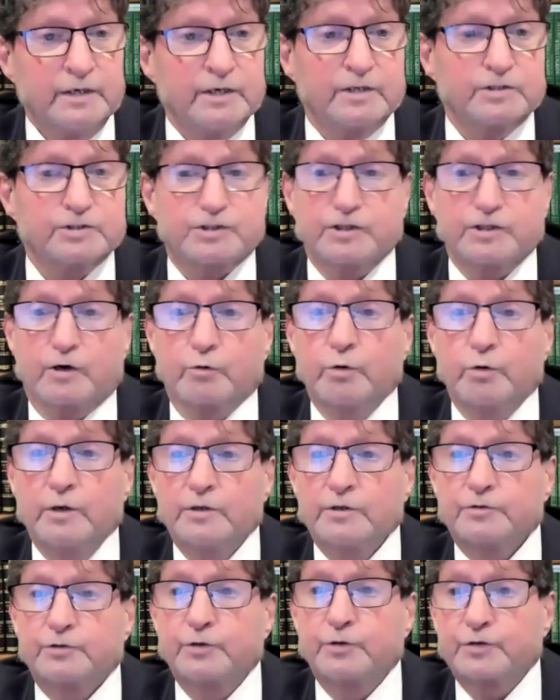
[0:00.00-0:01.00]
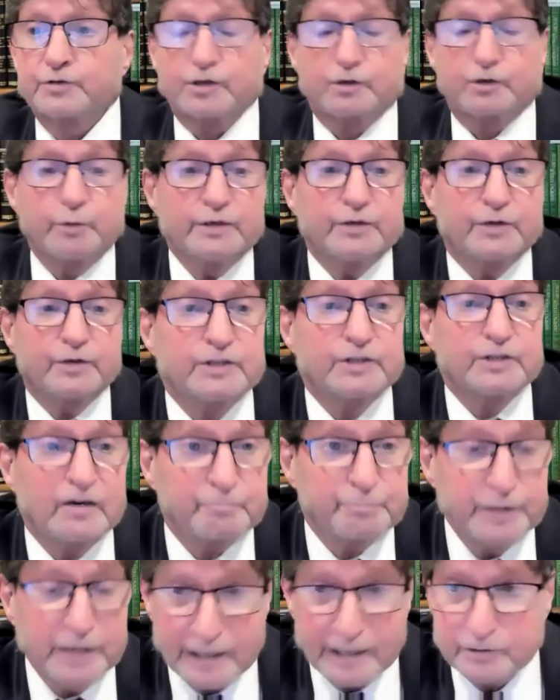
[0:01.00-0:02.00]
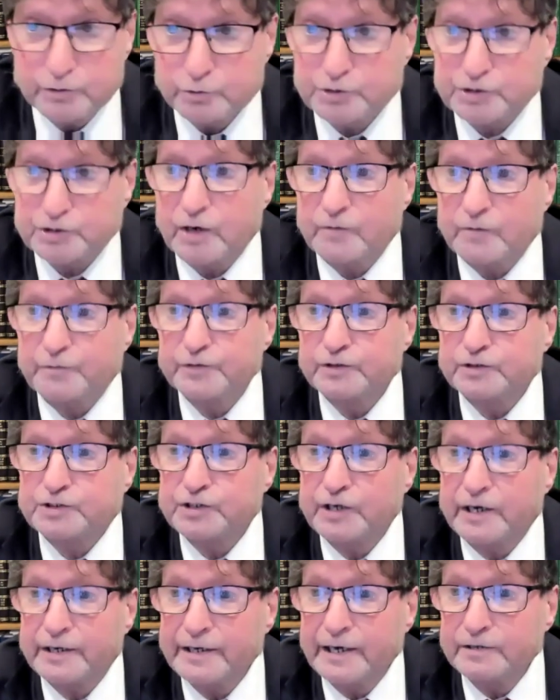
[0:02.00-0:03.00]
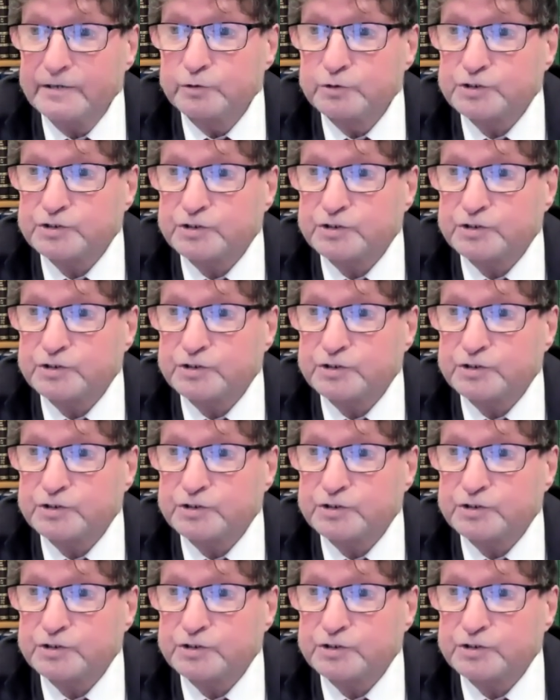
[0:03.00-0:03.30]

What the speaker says: And so to the degree that the FBI knew stuff and the CIA knew